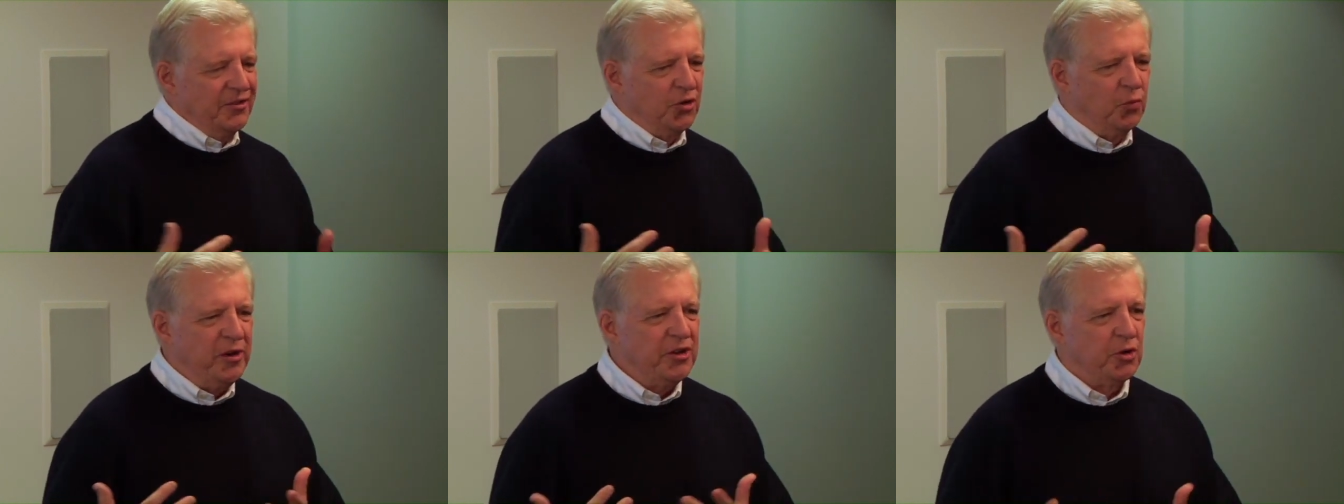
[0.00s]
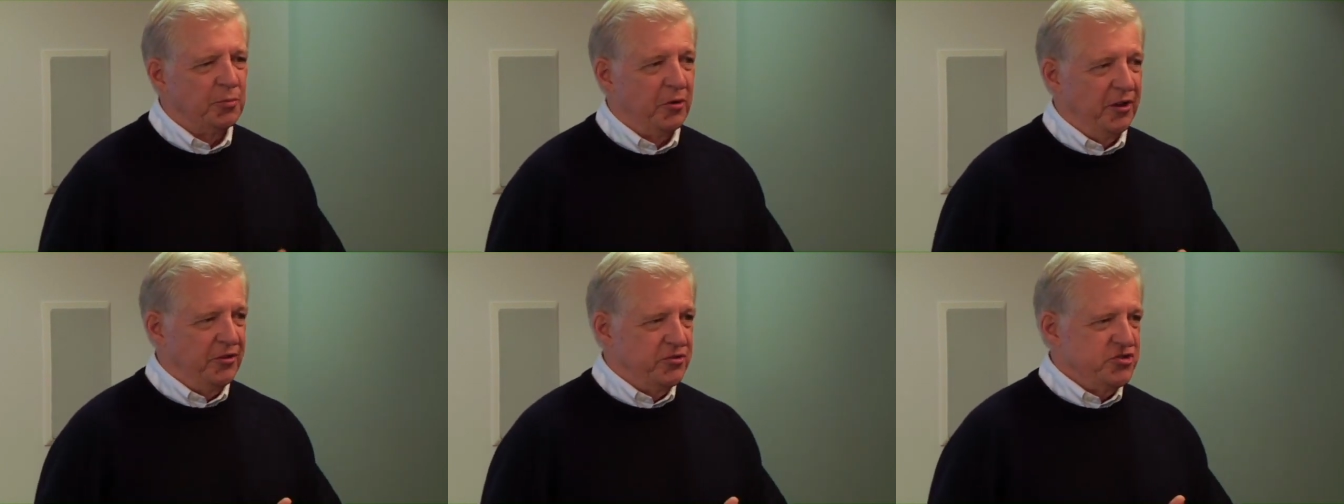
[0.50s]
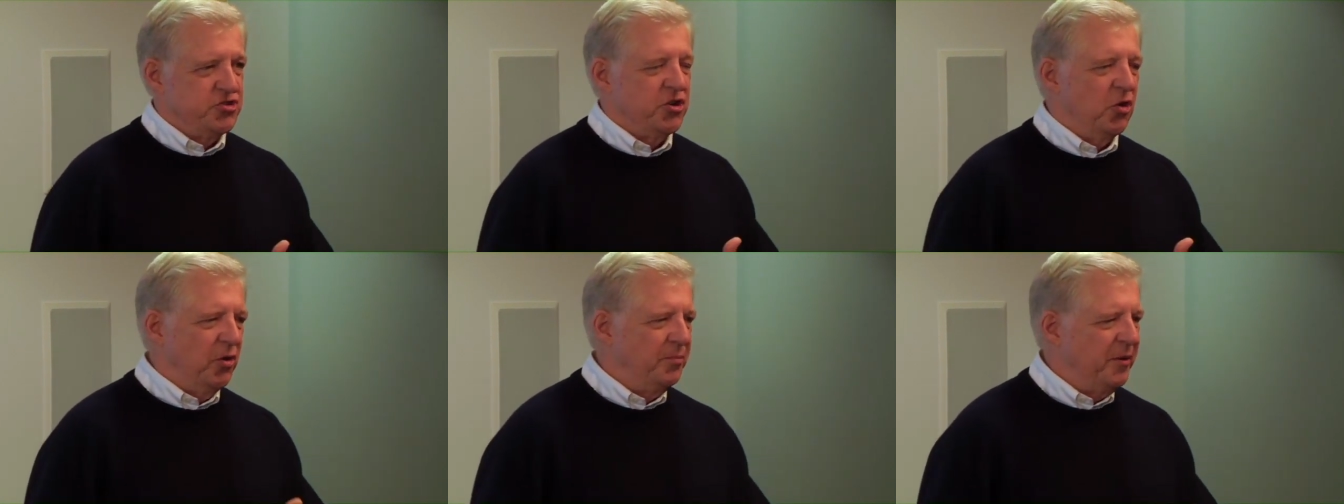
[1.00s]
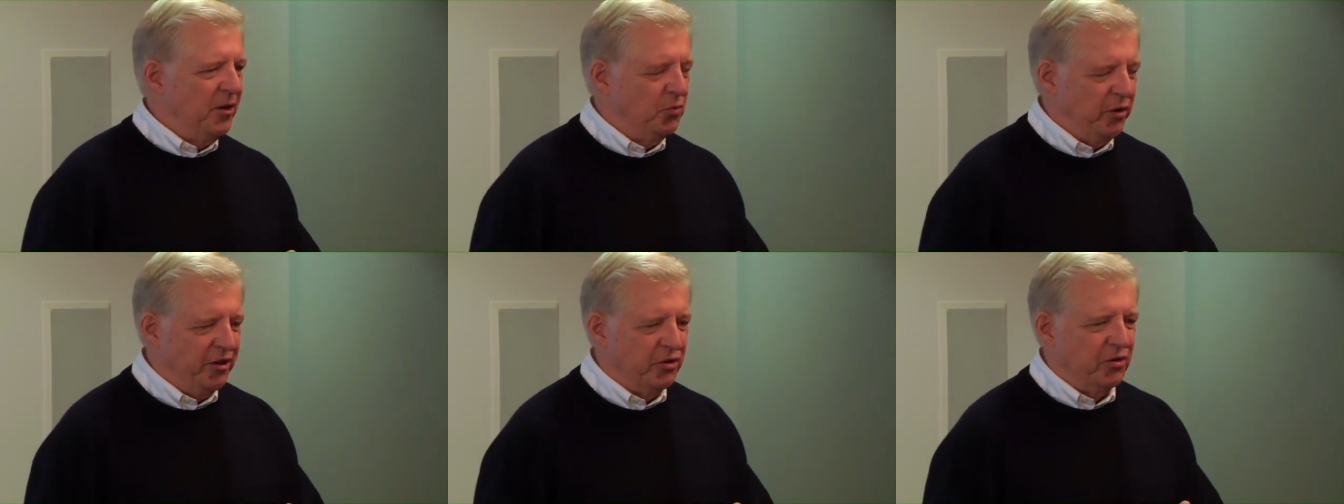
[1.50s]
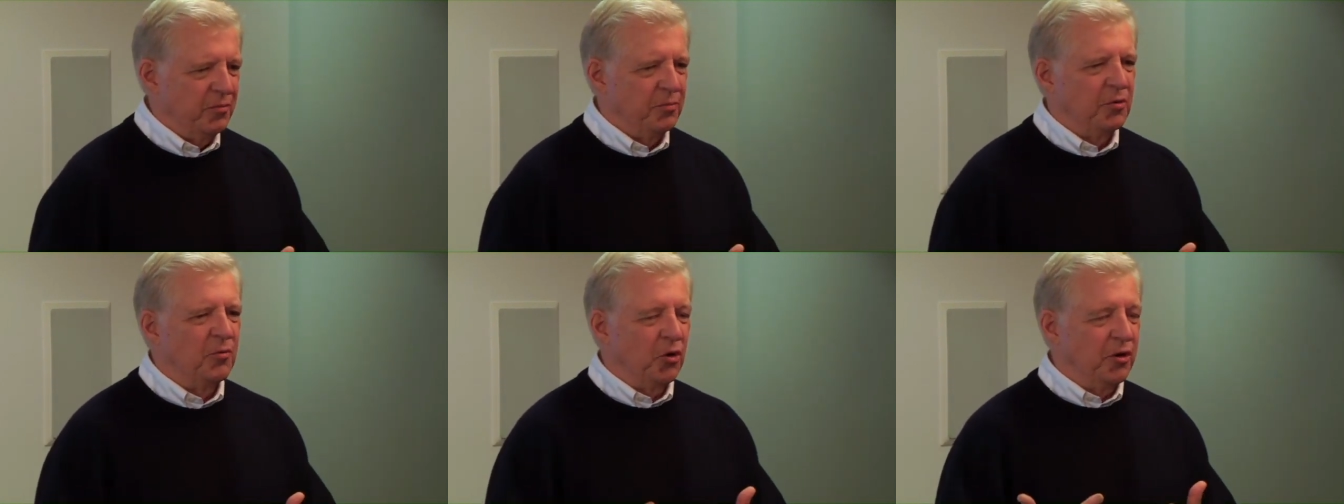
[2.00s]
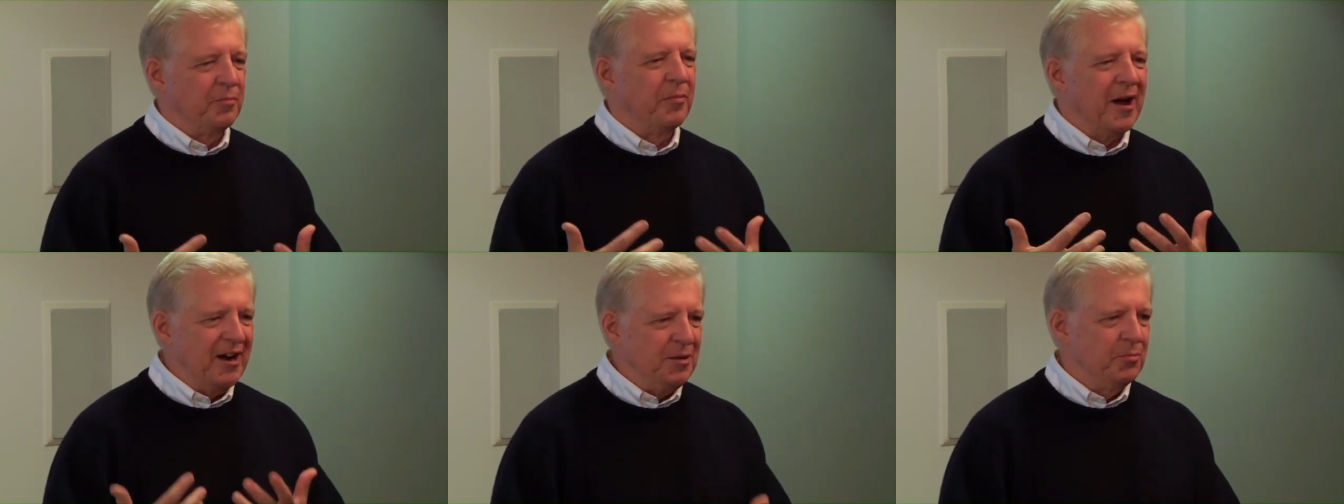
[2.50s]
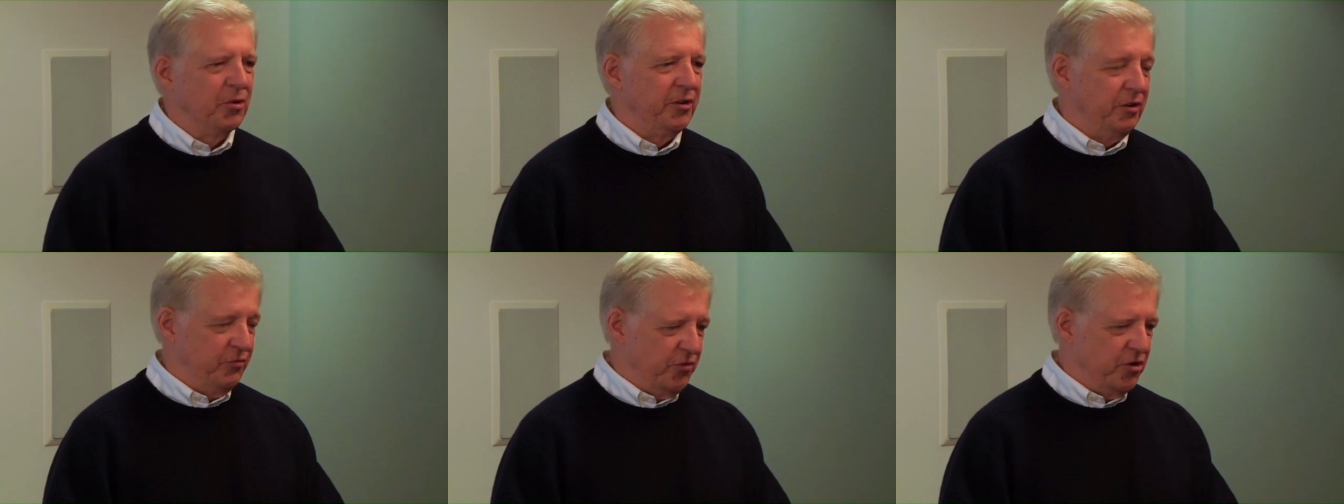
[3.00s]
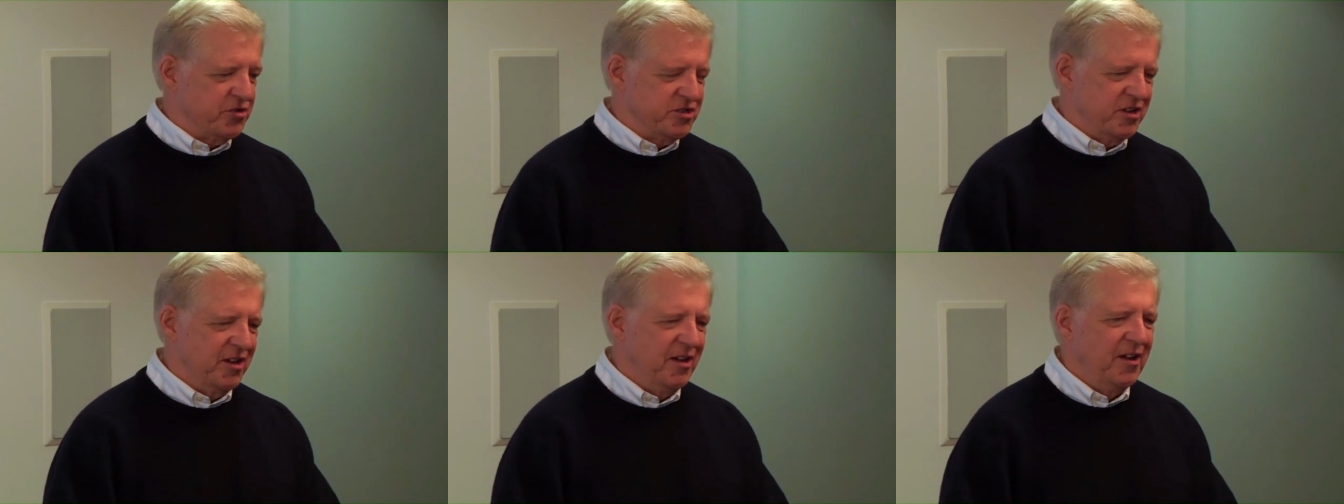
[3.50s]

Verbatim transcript: The Weider brothers, Joe and Ben Weider, promoted bodybuilding first.